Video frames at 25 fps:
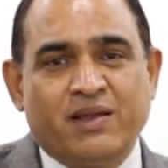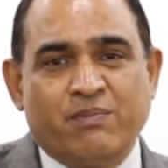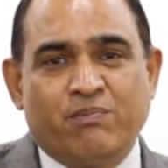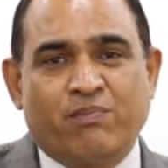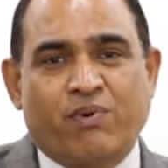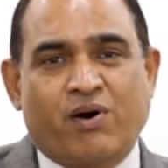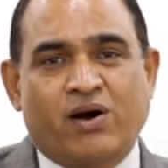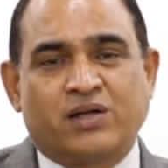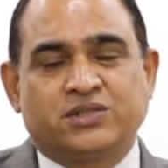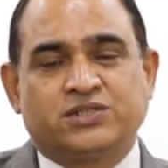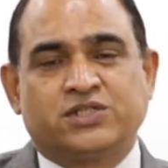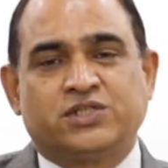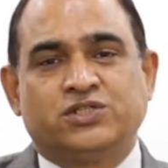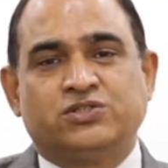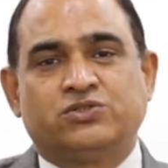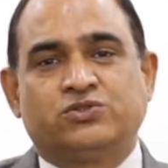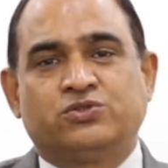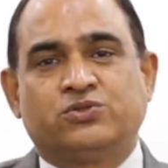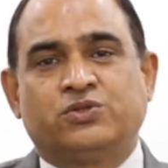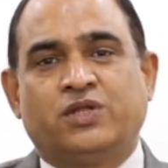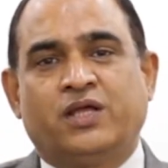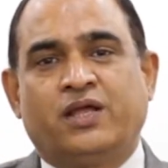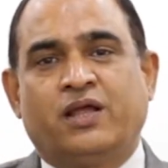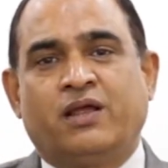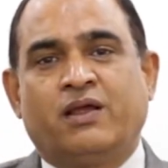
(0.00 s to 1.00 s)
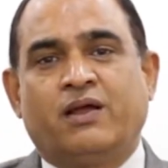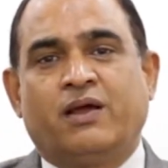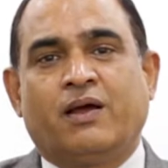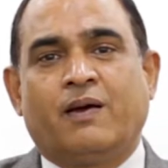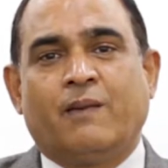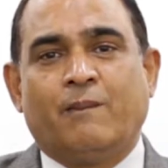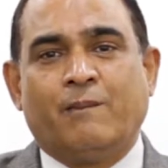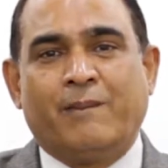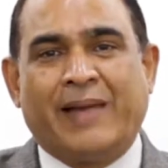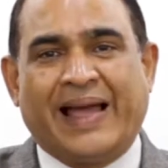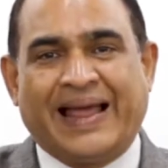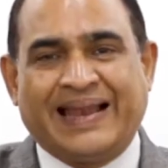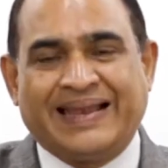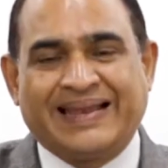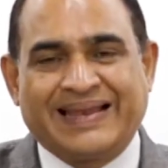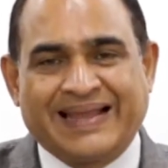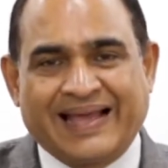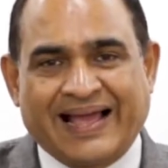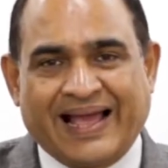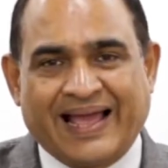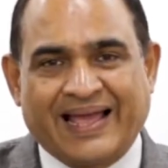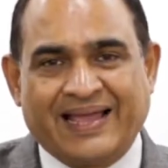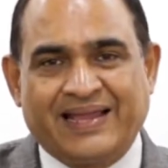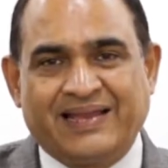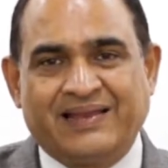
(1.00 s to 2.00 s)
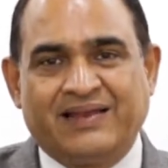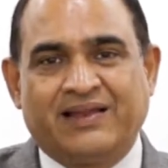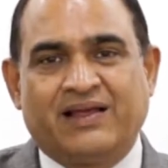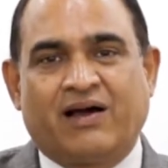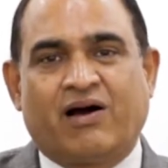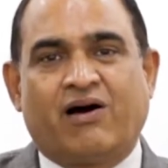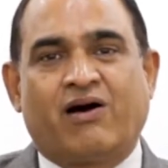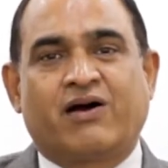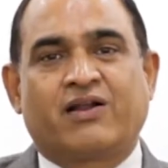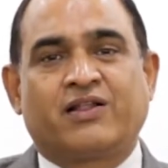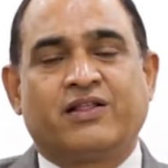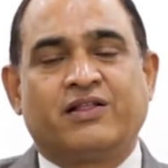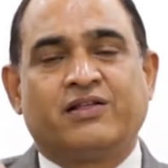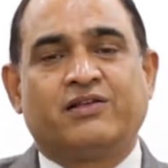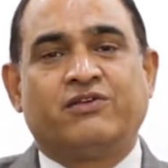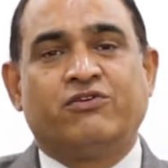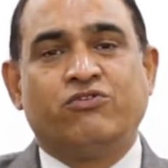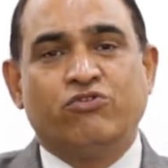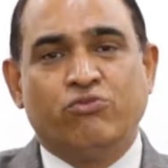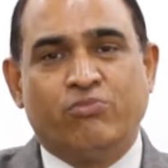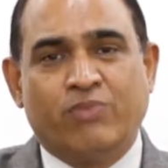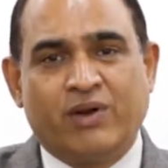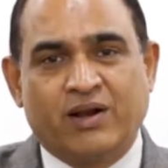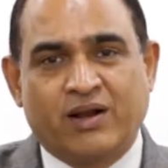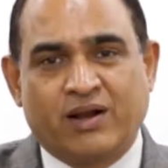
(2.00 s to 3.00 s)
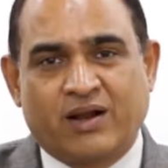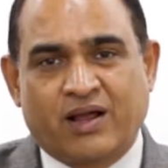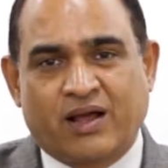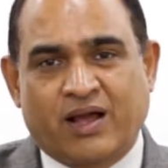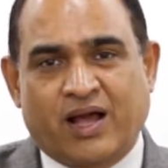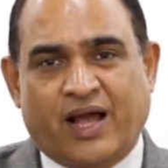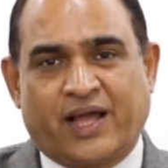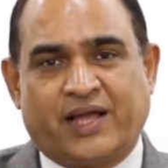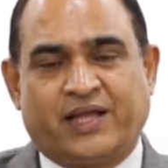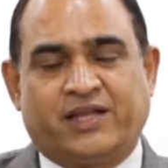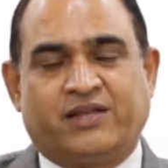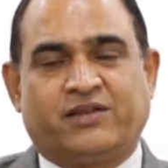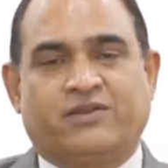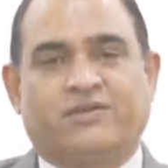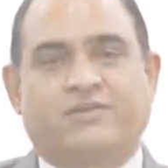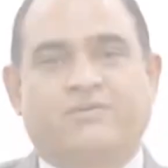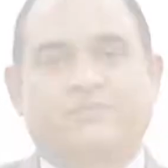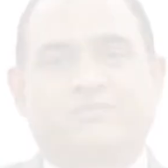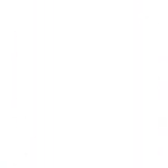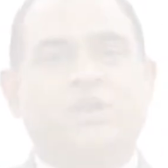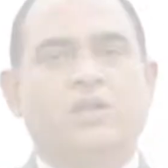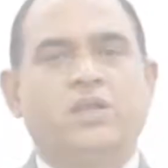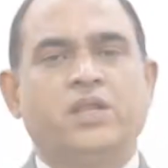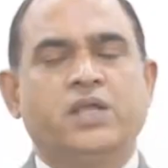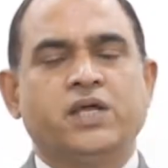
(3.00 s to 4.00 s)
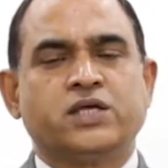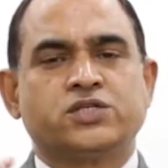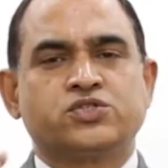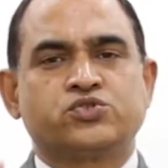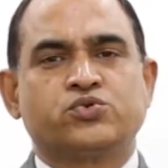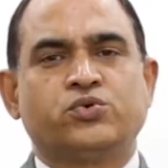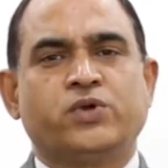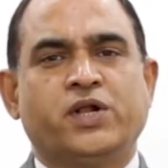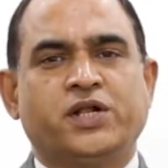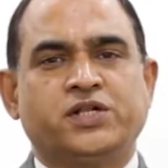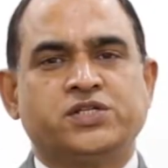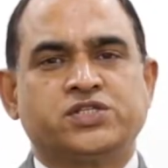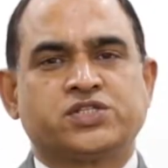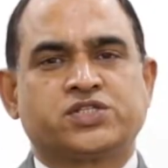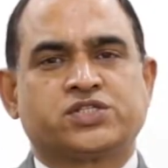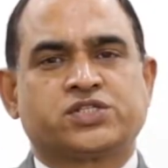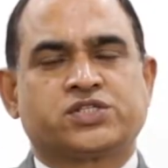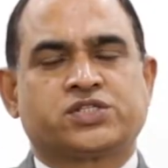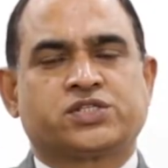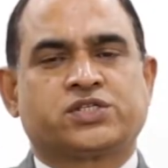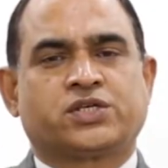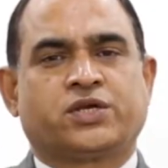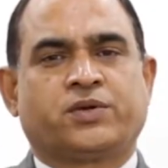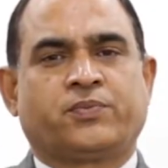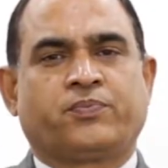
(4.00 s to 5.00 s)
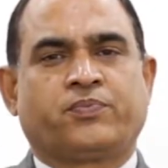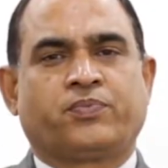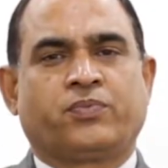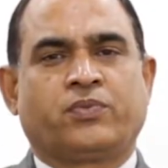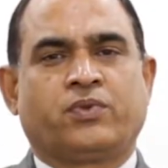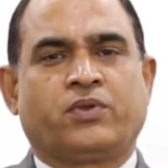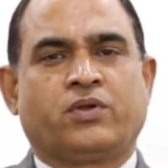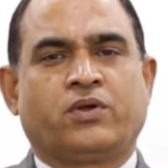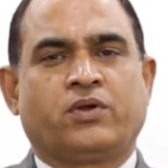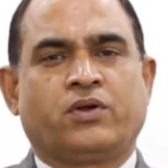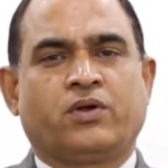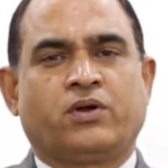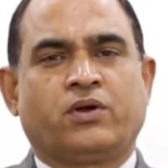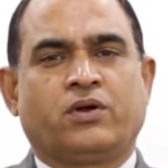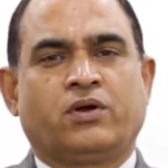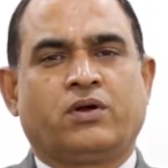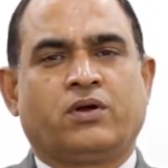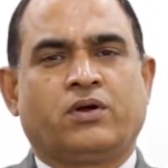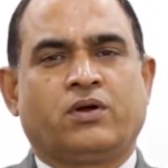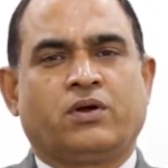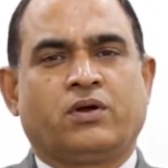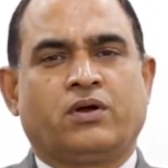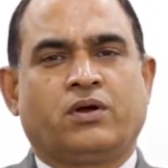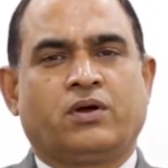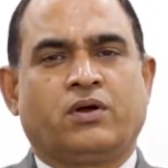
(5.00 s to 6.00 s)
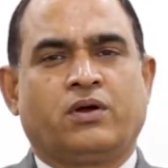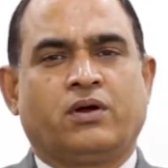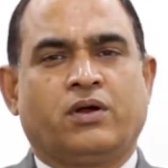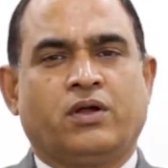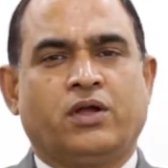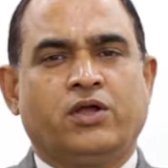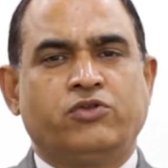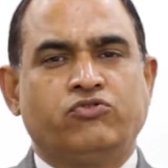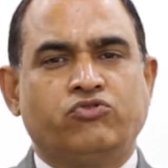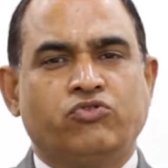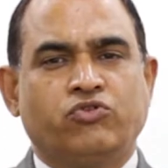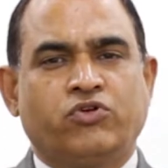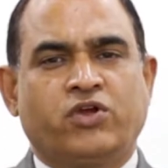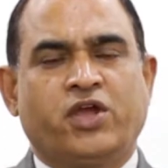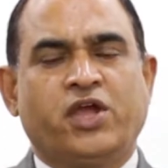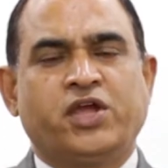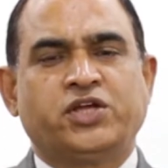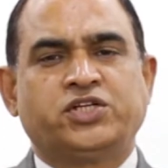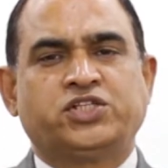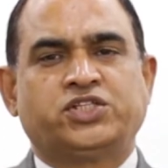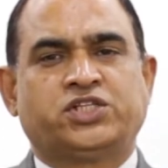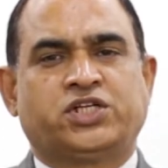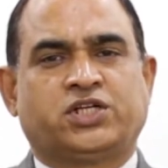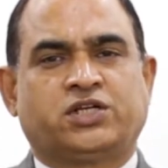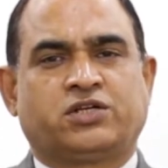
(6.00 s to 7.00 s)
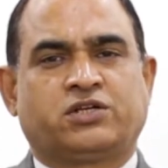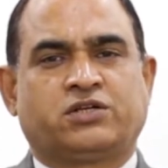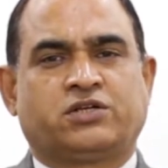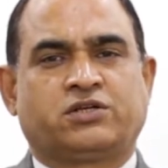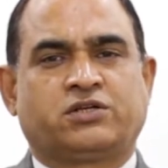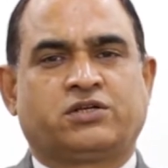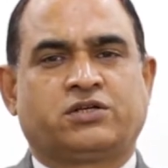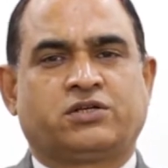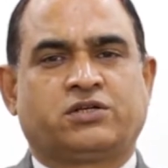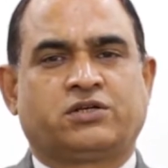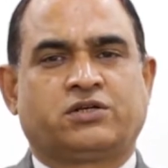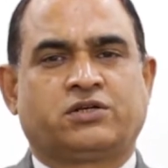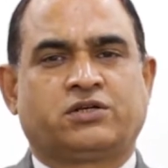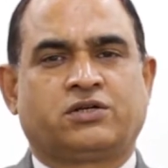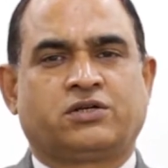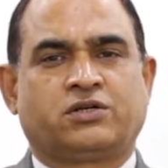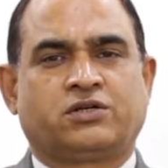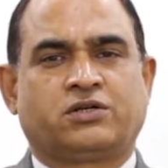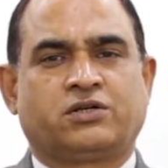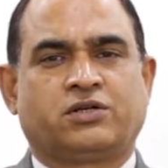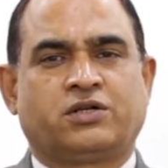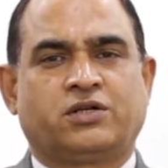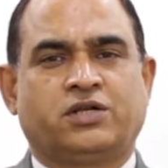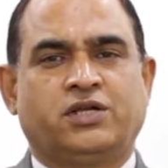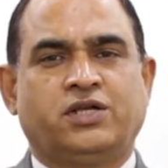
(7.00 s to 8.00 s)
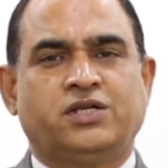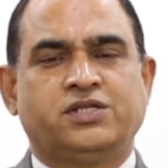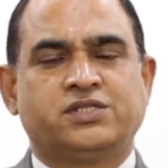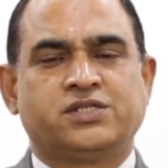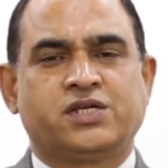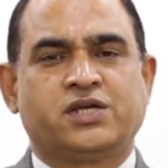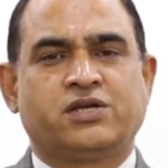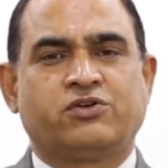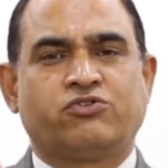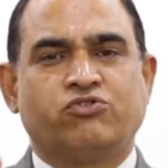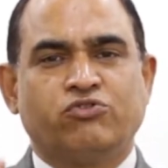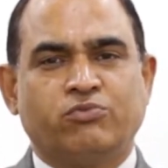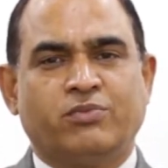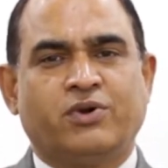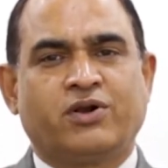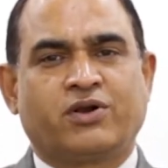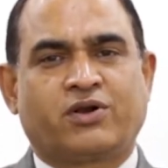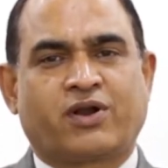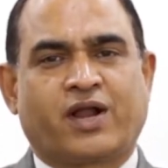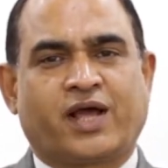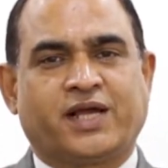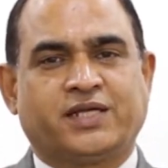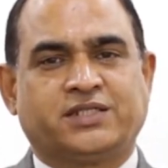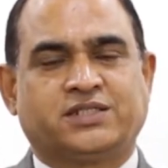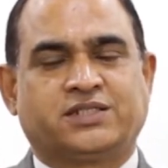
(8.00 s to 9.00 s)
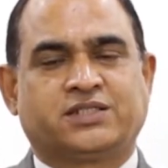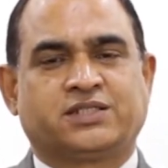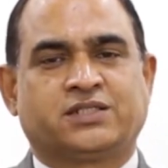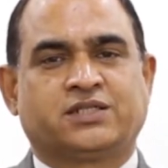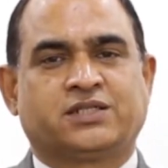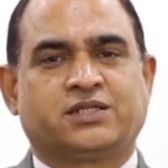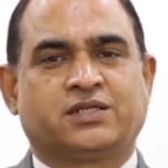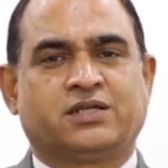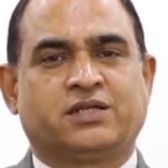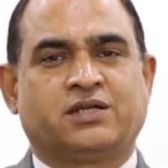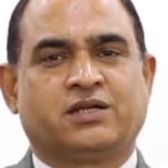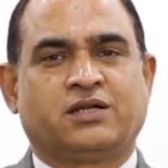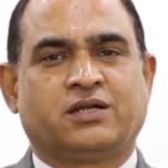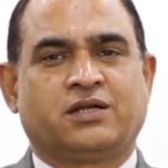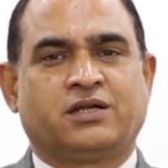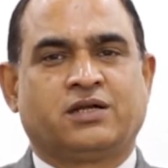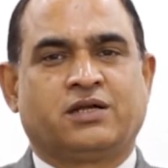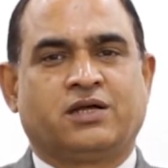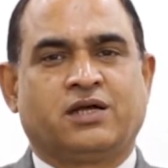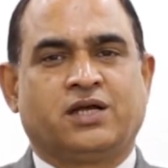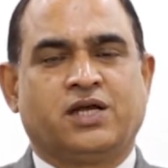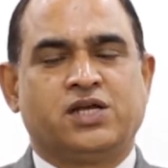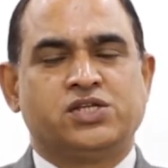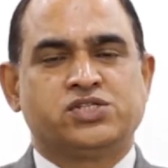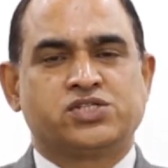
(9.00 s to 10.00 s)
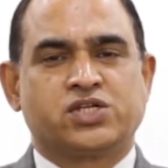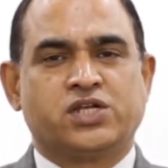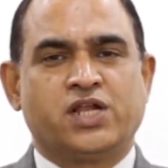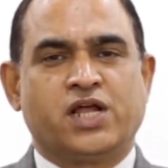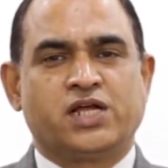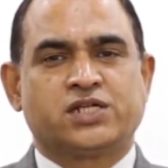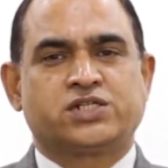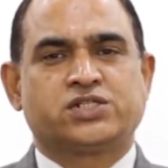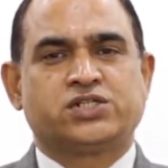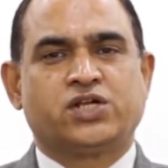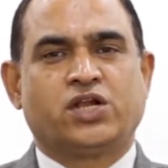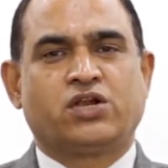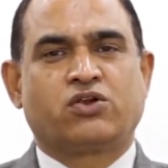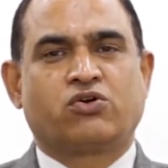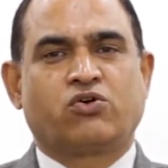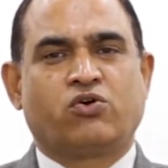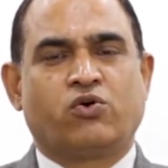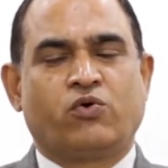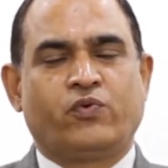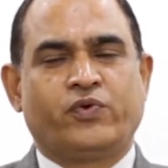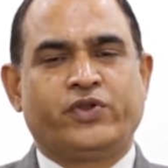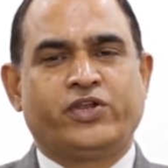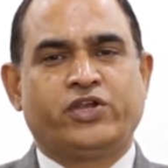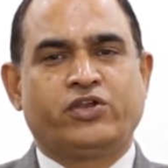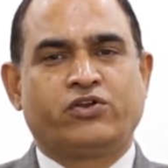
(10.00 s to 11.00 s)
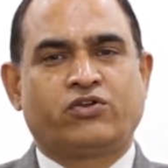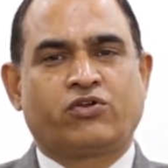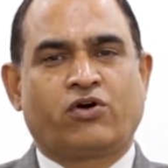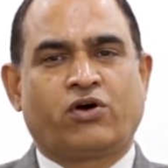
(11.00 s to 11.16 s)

important to the mankind or the humankind. Dear students, education is a human right. International Covenant